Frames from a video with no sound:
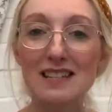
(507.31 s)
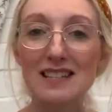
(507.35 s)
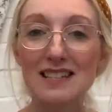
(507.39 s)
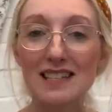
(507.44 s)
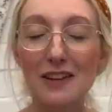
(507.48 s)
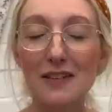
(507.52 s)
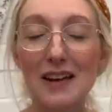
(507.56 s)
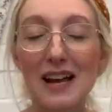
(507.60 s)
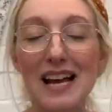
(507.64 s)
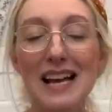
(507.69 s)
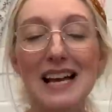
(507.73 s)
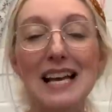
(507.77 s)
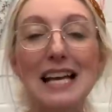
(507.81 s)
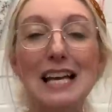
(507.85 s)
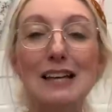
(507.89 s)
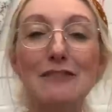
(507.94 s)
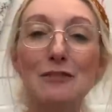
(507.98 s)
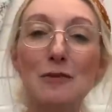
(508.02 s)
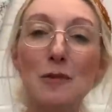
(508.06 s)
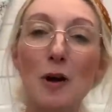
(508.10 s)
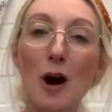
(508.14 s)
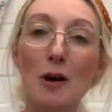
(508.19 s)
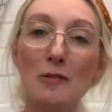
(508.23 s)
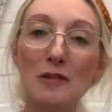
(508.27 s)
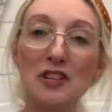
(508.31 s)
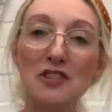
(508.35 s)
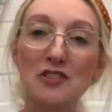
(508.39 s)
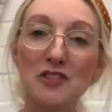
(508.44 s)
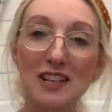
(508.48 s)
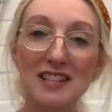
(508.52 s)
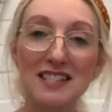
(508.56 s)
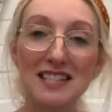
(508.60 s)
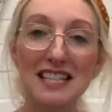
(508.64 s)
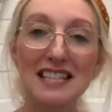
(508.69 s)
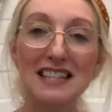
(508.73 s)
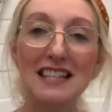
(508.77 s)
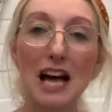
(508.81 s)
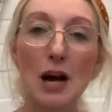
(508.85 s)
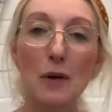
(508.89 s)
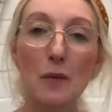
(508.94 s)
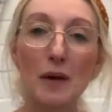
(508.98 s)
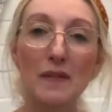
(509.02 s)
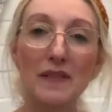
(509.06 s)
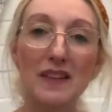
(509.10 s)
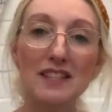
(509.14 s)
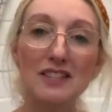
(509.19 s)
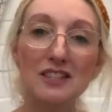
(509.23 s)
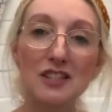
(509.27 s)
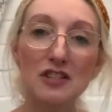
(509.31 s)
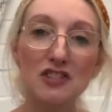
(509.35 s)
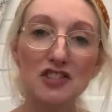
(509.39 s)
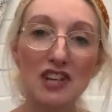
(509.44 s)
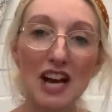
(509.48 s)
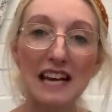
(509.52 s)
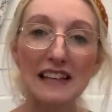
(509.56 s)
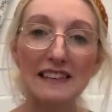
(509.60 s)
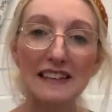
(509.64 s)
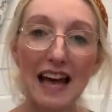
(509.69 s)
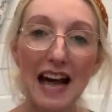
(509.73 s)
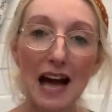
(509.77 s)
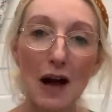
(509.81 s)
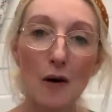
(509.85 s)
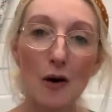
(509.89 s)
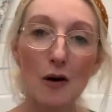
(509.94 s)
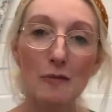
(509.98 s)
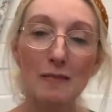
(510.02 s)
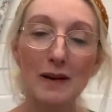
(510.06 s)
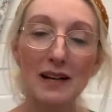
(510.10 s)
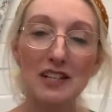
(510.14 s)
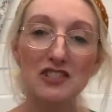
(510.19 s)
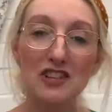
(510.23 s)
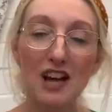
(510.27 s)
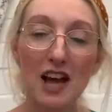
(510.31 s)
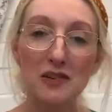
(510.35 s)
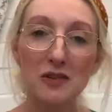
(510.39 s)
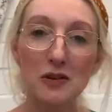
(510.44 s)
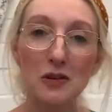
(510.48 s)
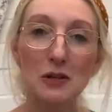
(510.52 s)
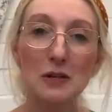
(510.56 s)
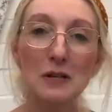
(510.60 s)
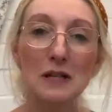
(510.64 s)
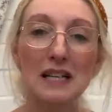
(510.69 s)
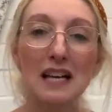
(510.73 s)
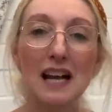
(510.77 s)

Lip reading: So if you are interested in that one, then do check that out on my channel.